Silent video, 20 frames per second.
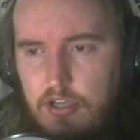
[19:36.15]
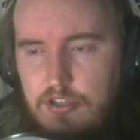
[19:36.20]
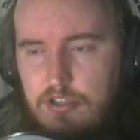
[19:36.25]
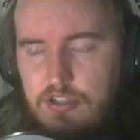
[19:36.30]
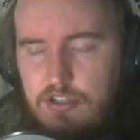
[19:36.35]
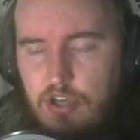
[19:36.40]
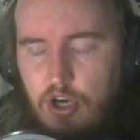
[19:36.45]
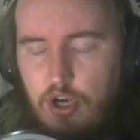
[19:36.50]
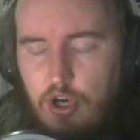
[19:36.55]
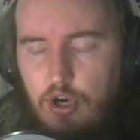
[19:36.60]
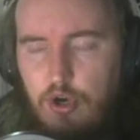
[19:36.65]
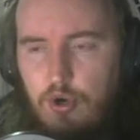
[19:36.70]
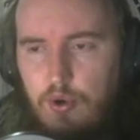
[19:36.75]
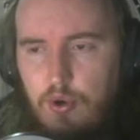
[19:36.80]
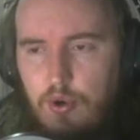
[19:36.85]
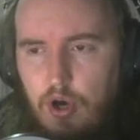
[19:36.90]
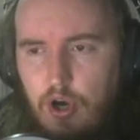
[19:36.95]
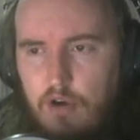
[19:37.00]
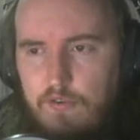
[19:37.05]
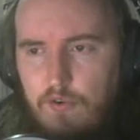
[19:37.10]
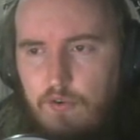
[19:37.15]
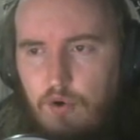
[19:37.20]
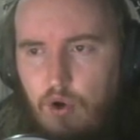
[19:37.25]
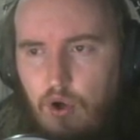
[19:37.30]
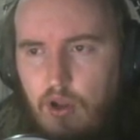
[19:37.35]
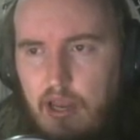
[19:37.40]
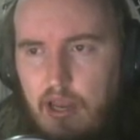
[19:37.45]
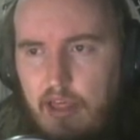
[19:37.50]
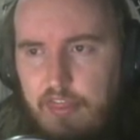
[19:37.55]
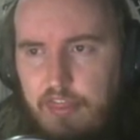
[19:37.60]
So
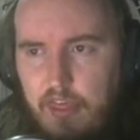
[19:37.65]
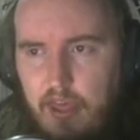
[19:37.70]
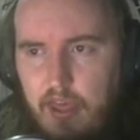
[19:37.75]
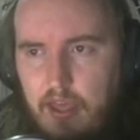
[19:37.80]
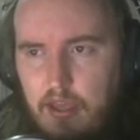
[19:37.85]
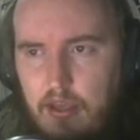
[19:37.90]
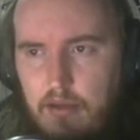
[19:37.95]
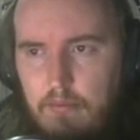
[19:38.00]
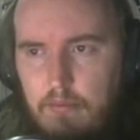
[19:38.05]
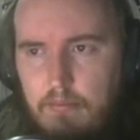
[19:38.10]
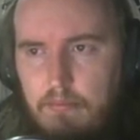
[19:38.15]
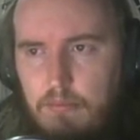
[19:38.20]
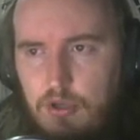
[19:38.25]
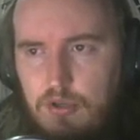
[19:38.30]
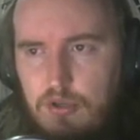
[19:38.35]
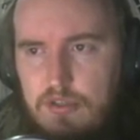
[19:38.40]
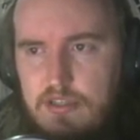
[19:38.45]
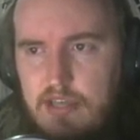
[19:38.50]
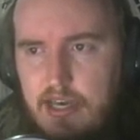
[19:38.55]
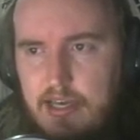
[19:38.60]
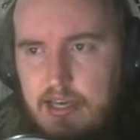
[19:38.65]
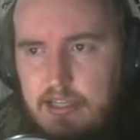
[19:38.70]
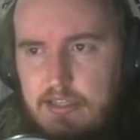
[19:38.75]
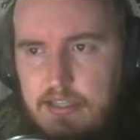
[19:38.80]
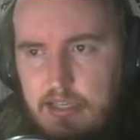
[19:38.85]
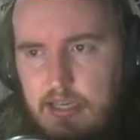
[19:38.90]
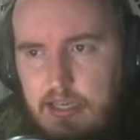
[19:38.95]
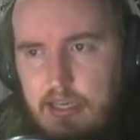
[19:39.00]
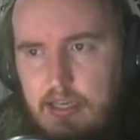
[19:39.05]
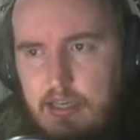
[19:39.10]
overall, I think
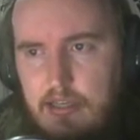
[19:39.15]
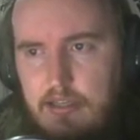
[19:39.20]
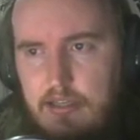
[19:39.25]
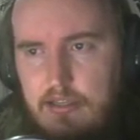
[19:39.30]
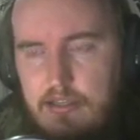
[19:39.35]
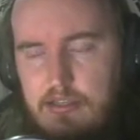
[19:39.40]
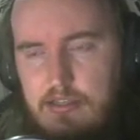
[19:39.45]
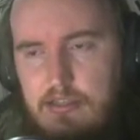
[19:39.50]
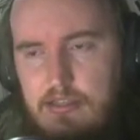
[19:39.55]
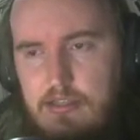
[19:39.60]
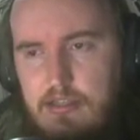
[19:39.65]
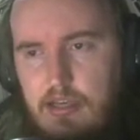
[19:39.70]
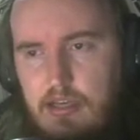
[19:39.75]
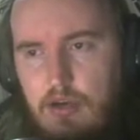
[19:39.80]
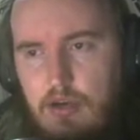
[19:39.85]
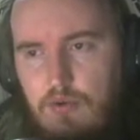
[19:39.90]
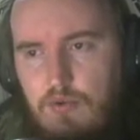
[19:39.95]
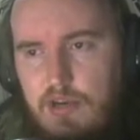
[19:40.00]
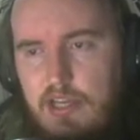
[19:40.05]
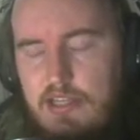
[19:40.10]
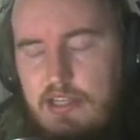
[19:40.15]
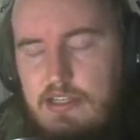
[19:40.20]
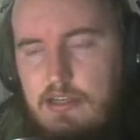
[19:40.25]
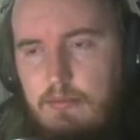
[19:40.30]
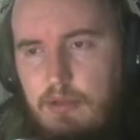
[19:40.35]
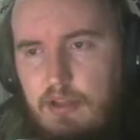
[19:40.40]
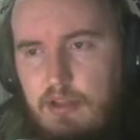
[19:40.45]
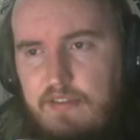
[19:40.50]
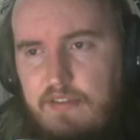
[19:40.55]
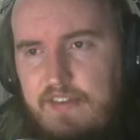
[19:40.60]
Mutate is a
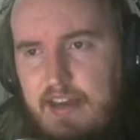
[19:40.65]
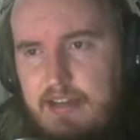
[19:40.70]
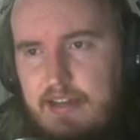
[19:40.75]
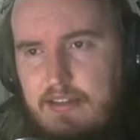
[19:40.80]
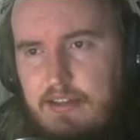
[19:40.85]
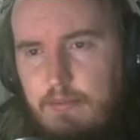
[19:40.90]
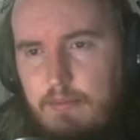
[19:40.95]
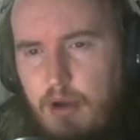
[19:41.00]
reasonable effect.